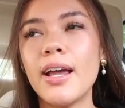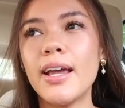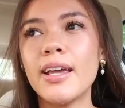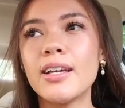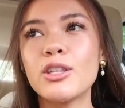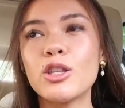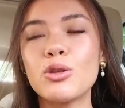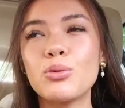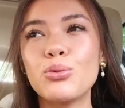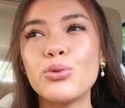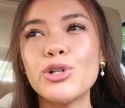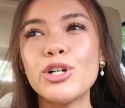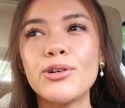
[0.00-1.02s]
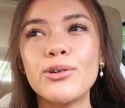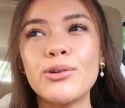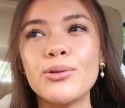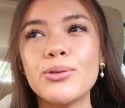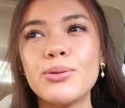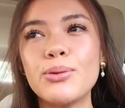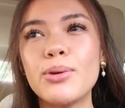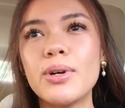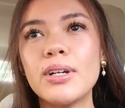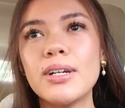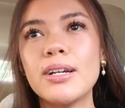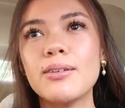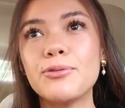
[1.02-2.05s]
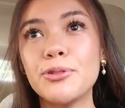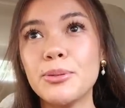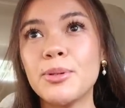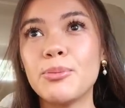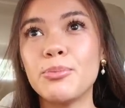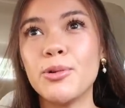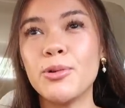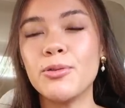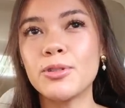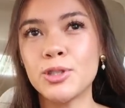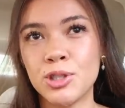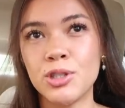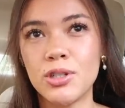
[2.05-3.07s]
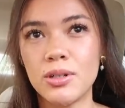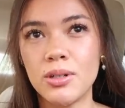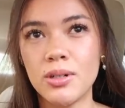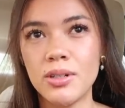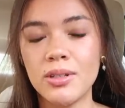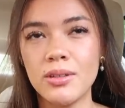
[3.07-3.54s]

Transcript: Anthro, Free People for sure.